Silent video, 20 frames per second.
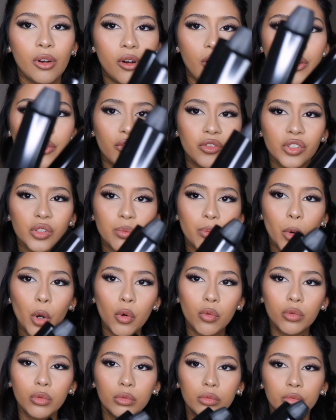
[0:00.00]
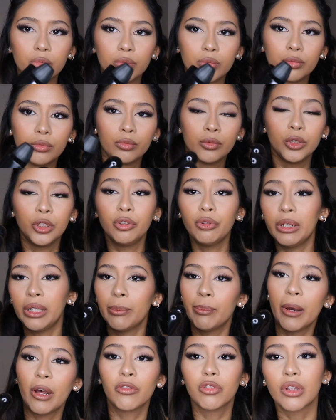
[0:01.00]
Oh, the smoke. You
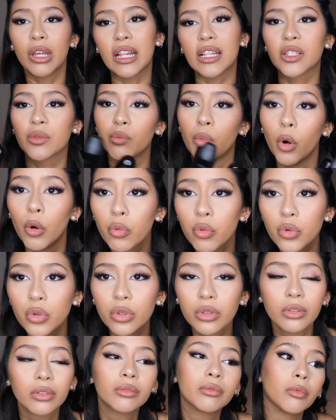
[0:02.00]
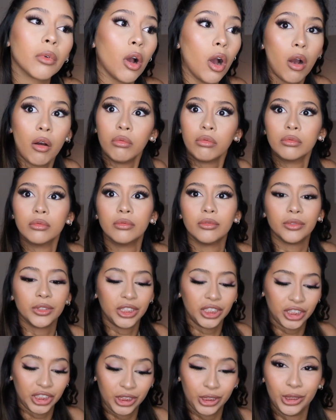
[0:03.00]
ain't about that smoke.
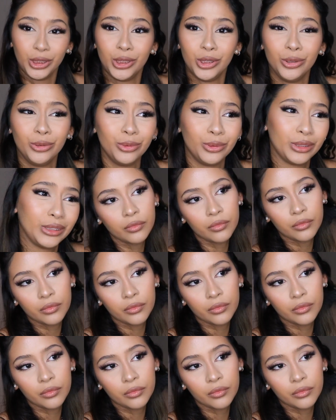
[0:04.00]
Shoot.